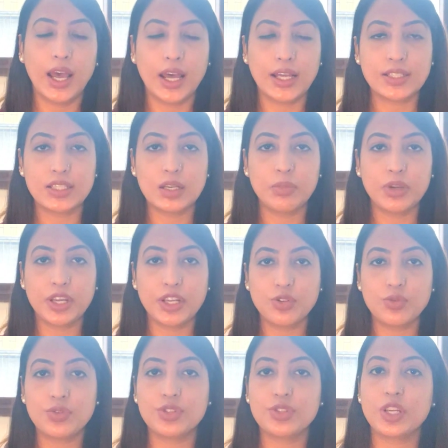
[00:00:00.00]
and some
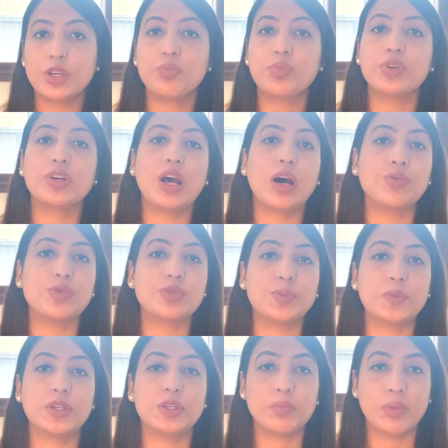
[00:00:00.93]
interesting
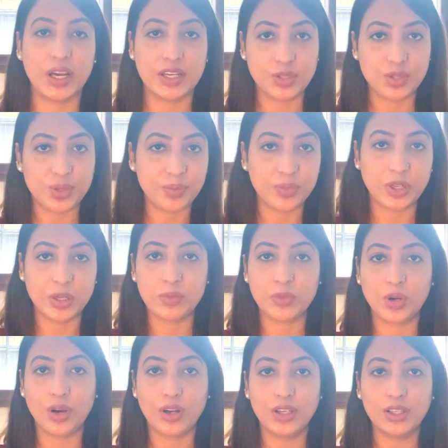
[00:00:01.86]
pronouncement by
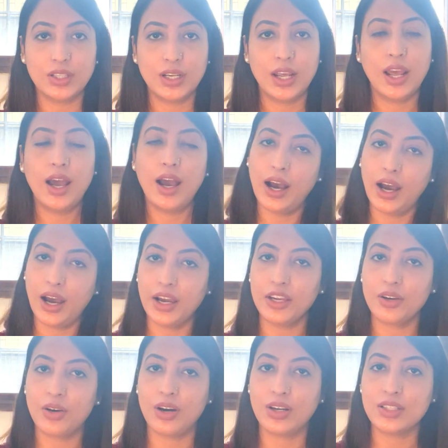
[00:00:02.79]
Supreme Court,
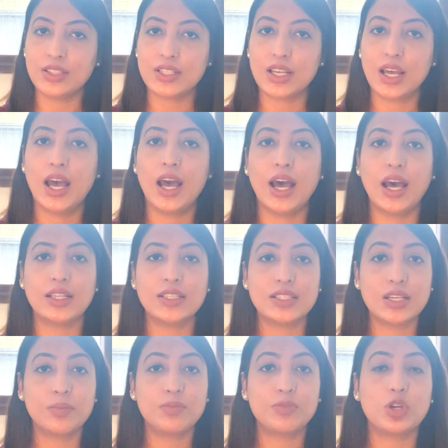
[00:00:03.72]
High Courts
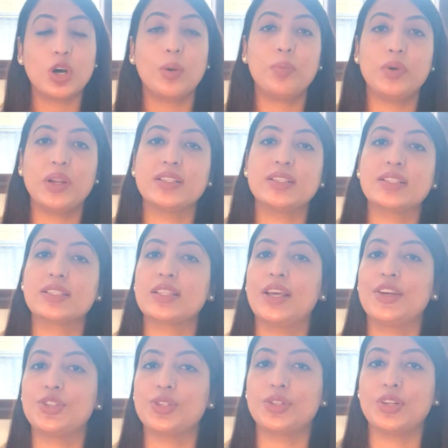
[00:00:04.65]
and some top
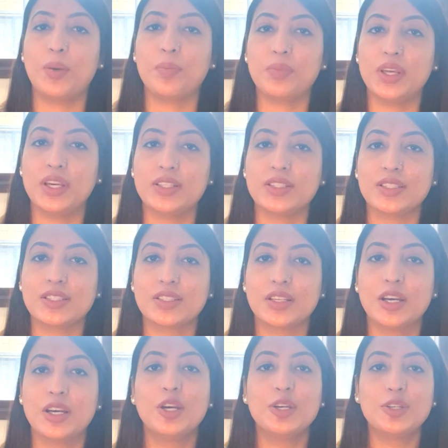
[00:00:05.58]
legislation
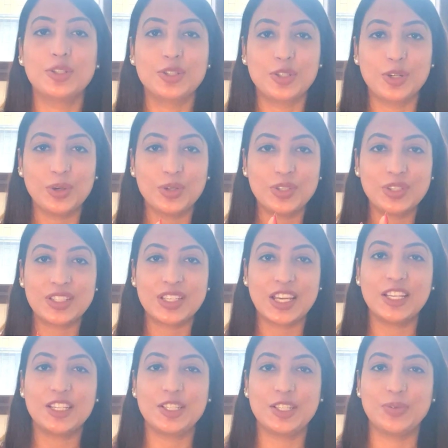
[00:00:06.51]
updates. So
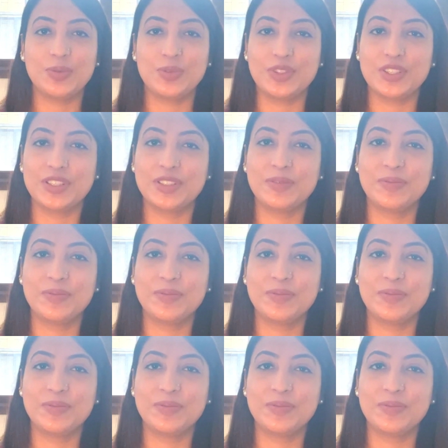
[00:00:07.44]
stay tuned.